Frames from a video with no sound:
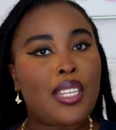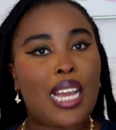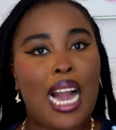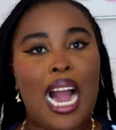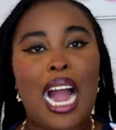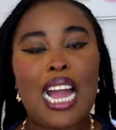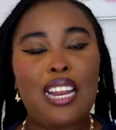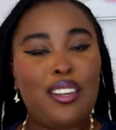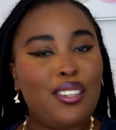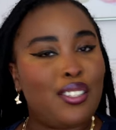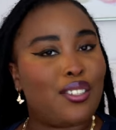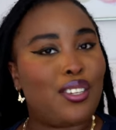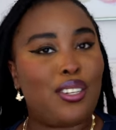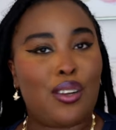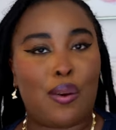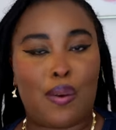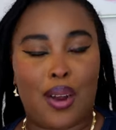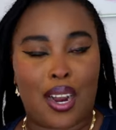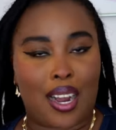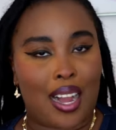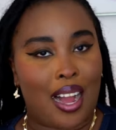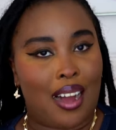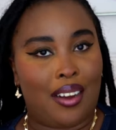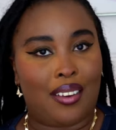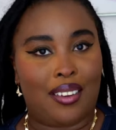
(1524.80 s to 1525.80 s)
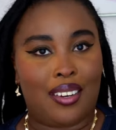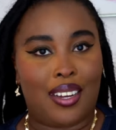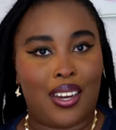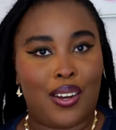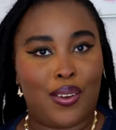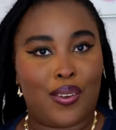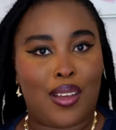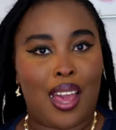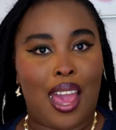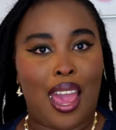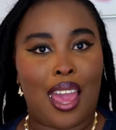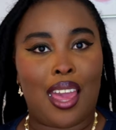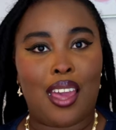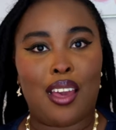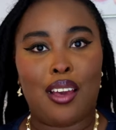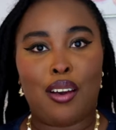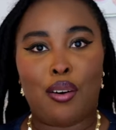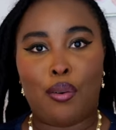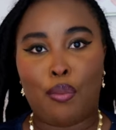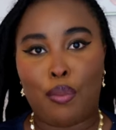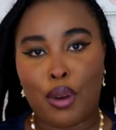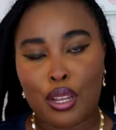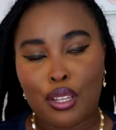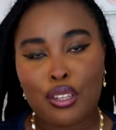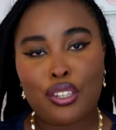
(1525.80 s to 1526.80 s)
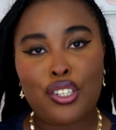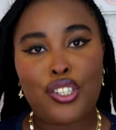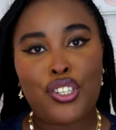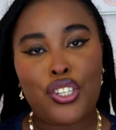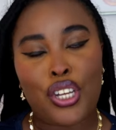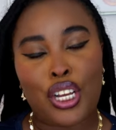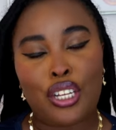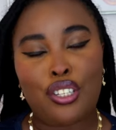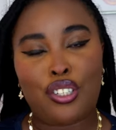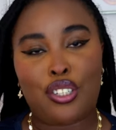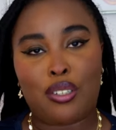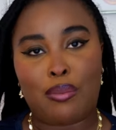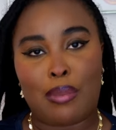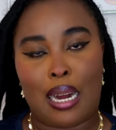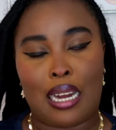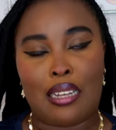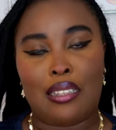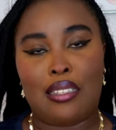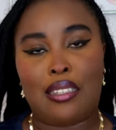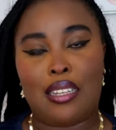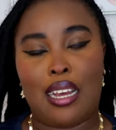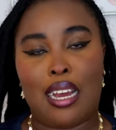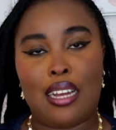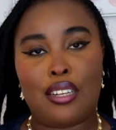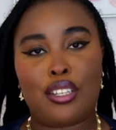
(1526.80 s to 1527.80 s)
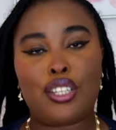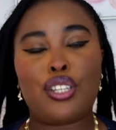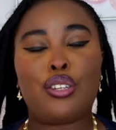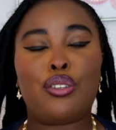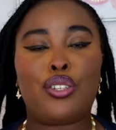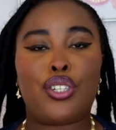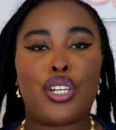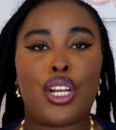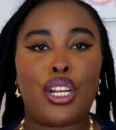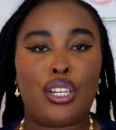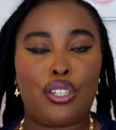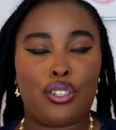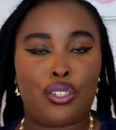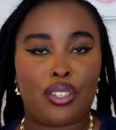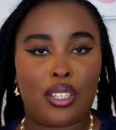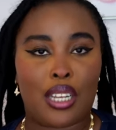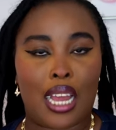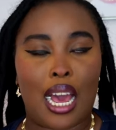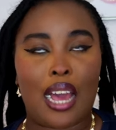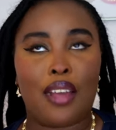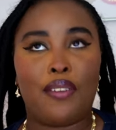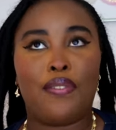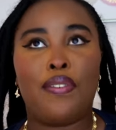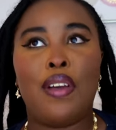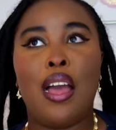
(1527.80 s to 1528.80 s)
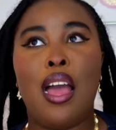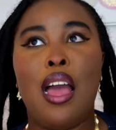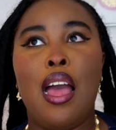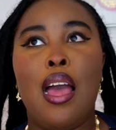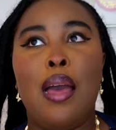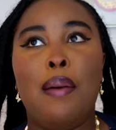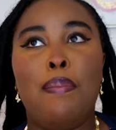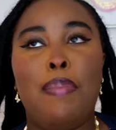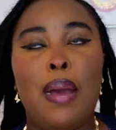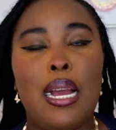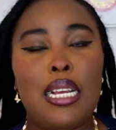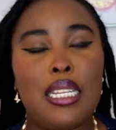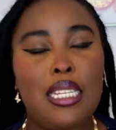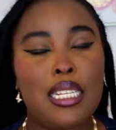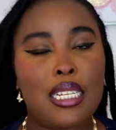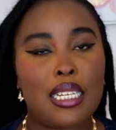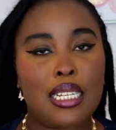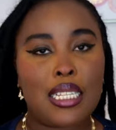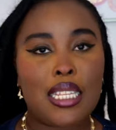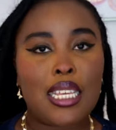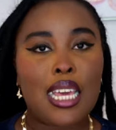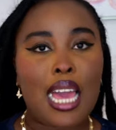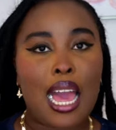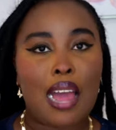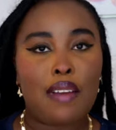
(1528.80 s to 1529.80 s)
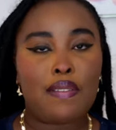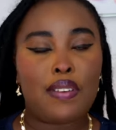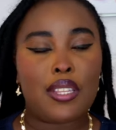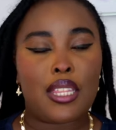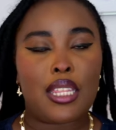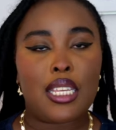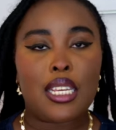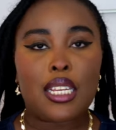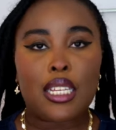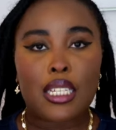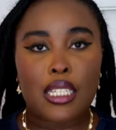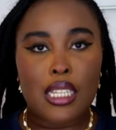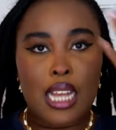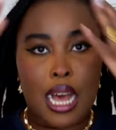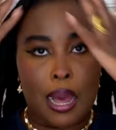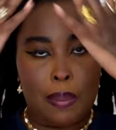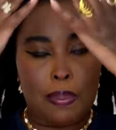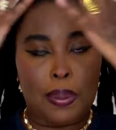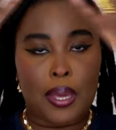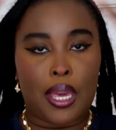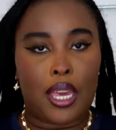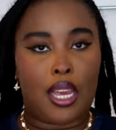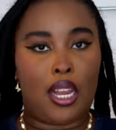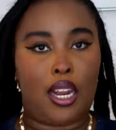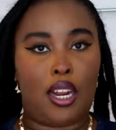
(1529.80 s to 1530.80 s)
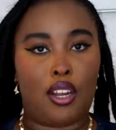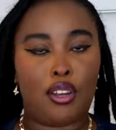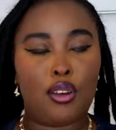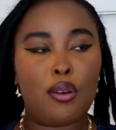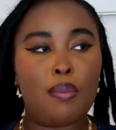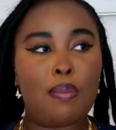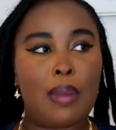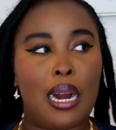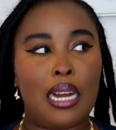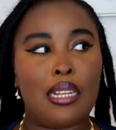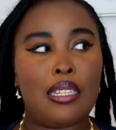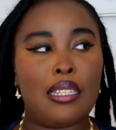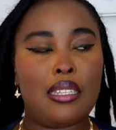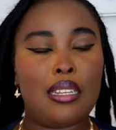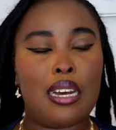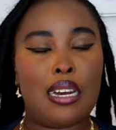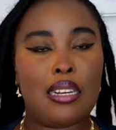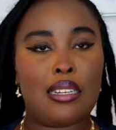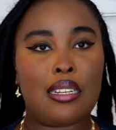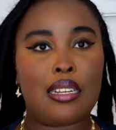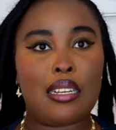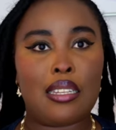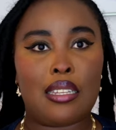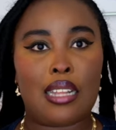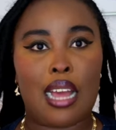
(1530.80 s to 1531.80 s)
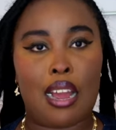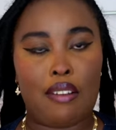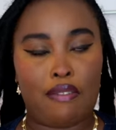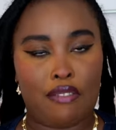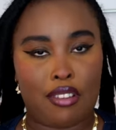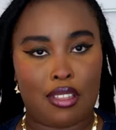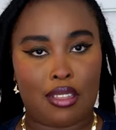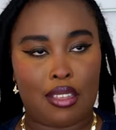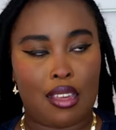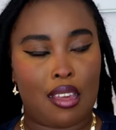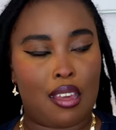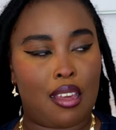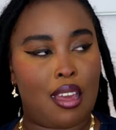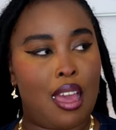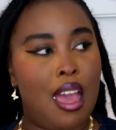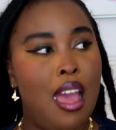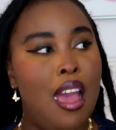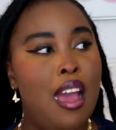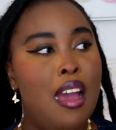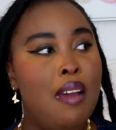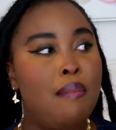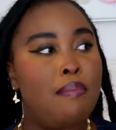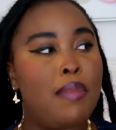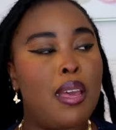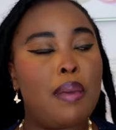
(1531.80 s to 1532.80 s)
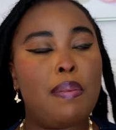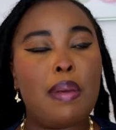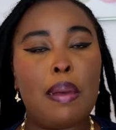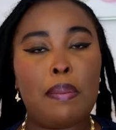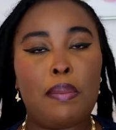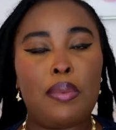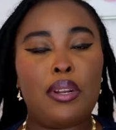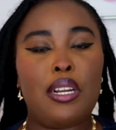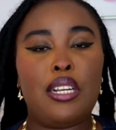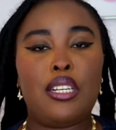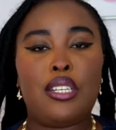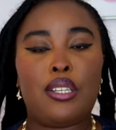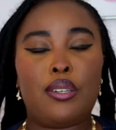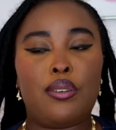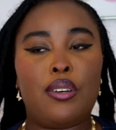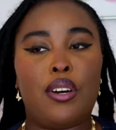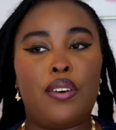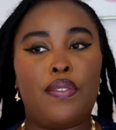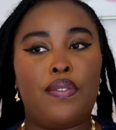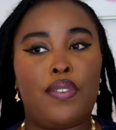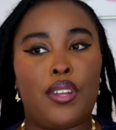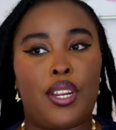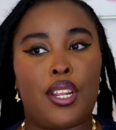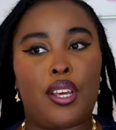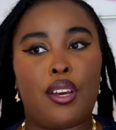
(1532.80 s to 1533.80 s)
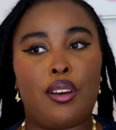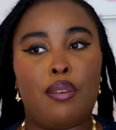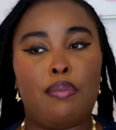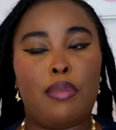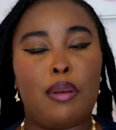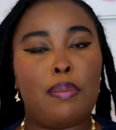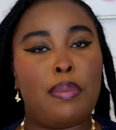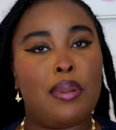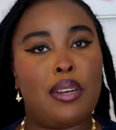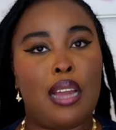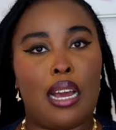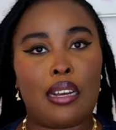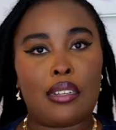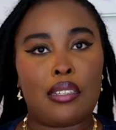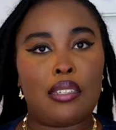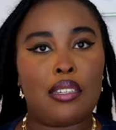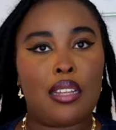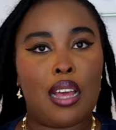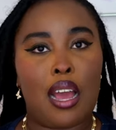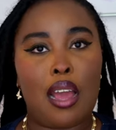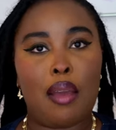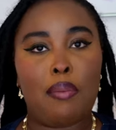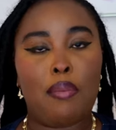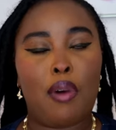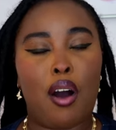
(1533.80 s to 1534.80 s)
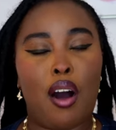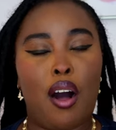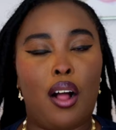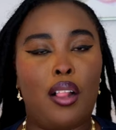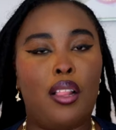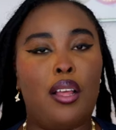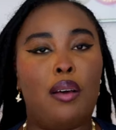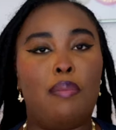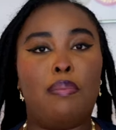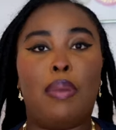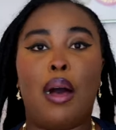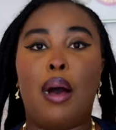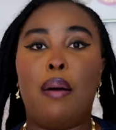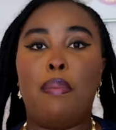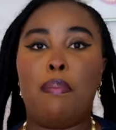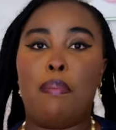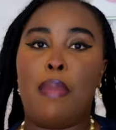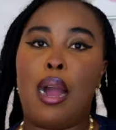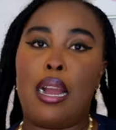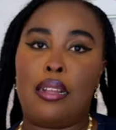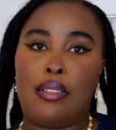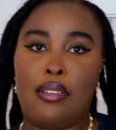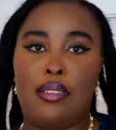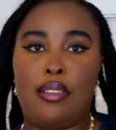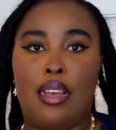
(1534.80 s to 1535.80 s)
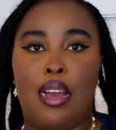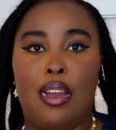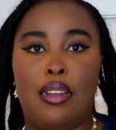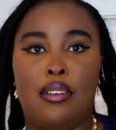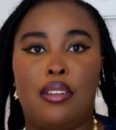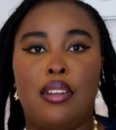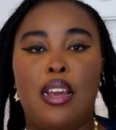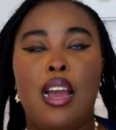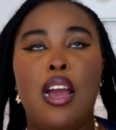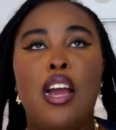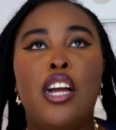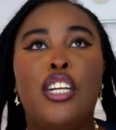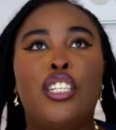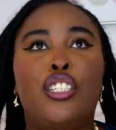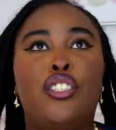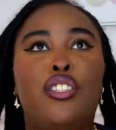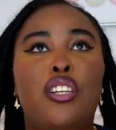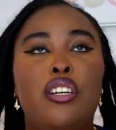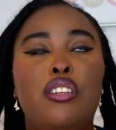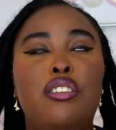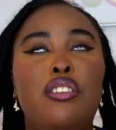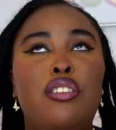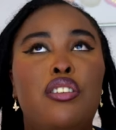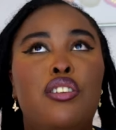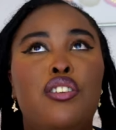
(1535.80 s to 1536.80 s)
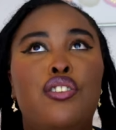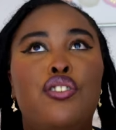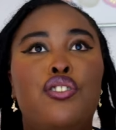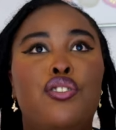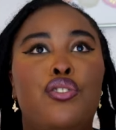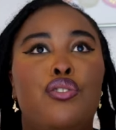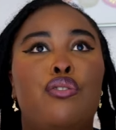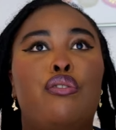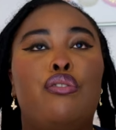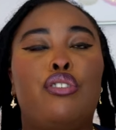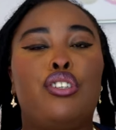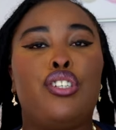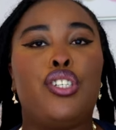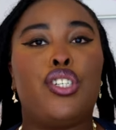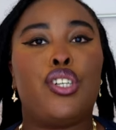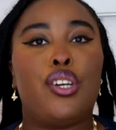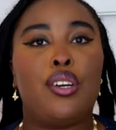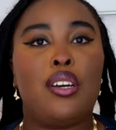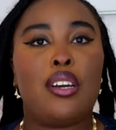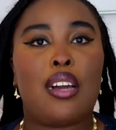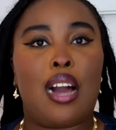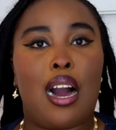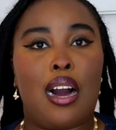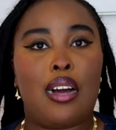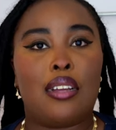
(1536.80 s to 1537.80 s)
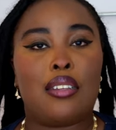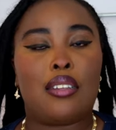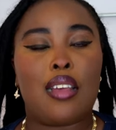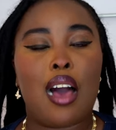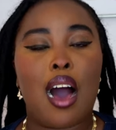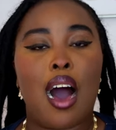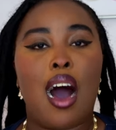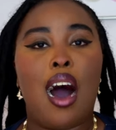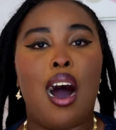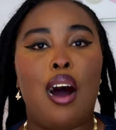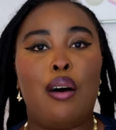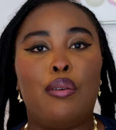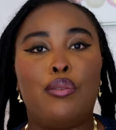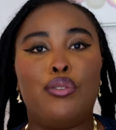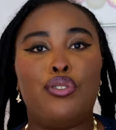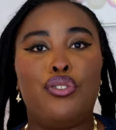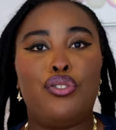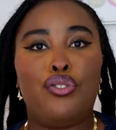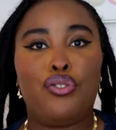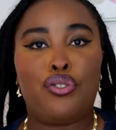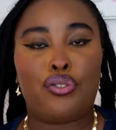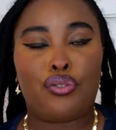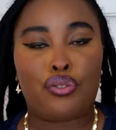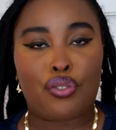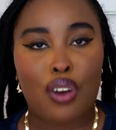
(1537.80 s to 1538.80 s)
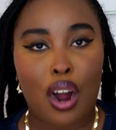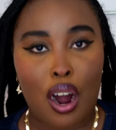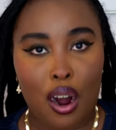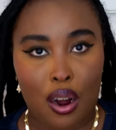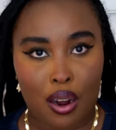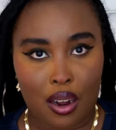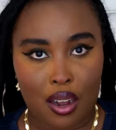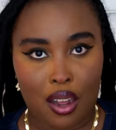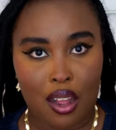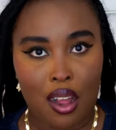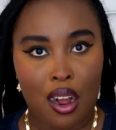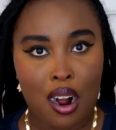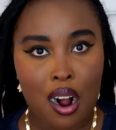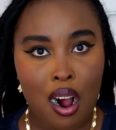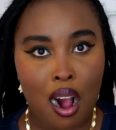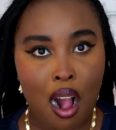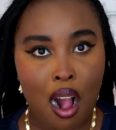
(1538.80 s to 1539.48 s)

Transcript: I know it's gonna work out, okay? When you change your mindset, you change your life. Basically, everything is up here. Your mindset is everything. Maybe I'm gonna do a video, maybe next time, all about mindset. Just to show you guys how strong